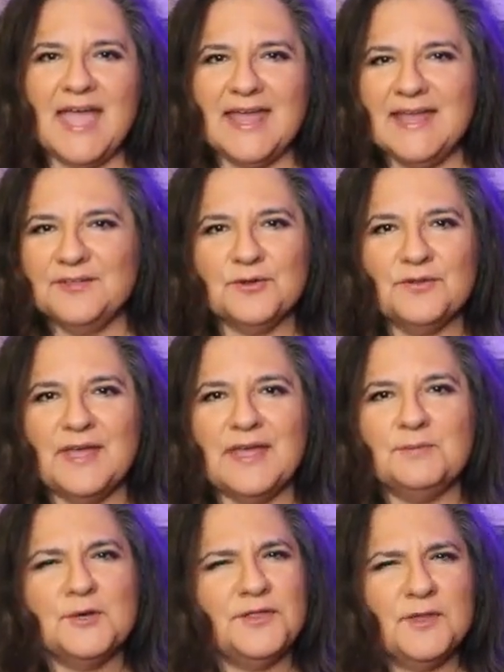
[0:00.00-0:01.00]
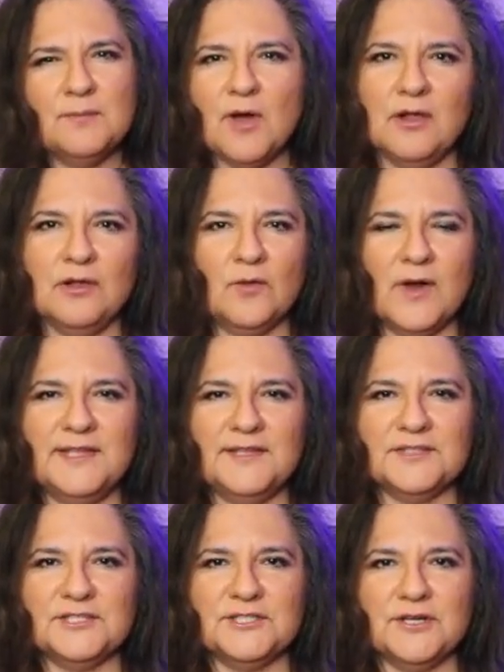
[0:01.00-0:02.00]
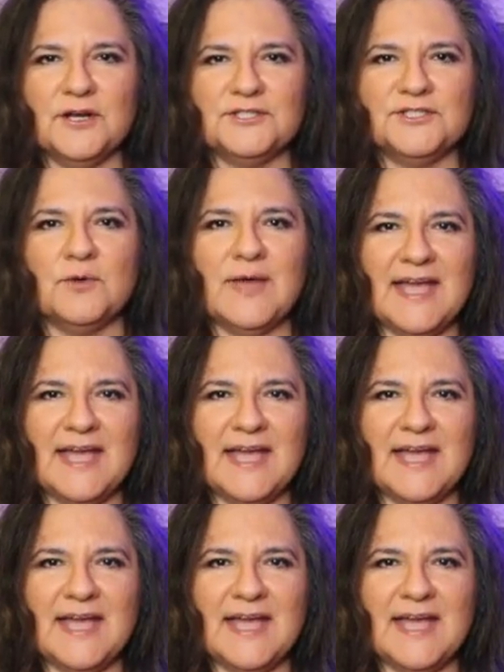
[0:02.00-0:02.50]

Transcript: either they put them all right at the start so